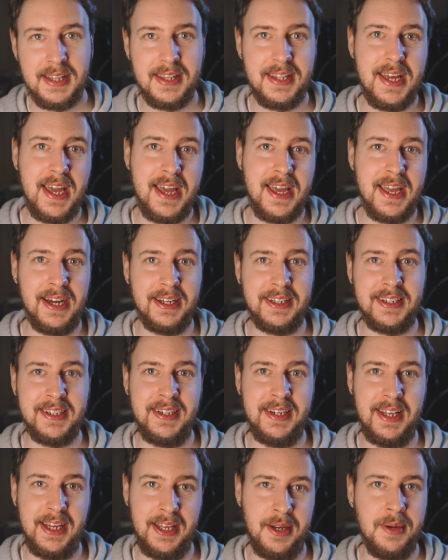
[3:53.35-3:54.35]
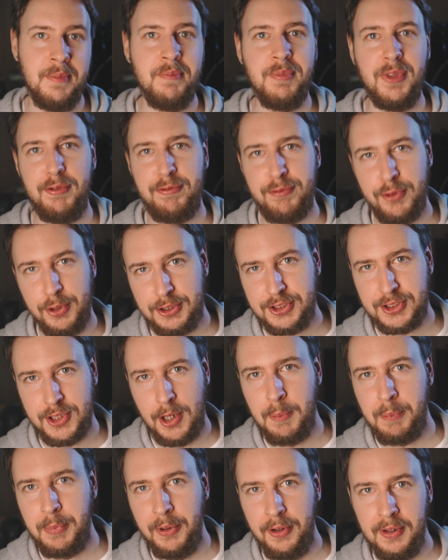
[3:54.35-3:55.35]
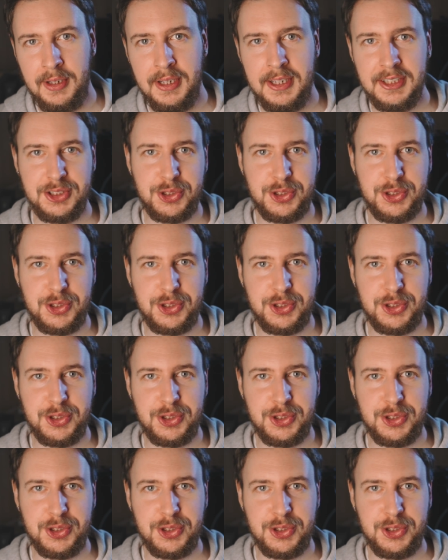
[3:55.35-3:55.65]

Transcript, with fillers: the AI can then, for example,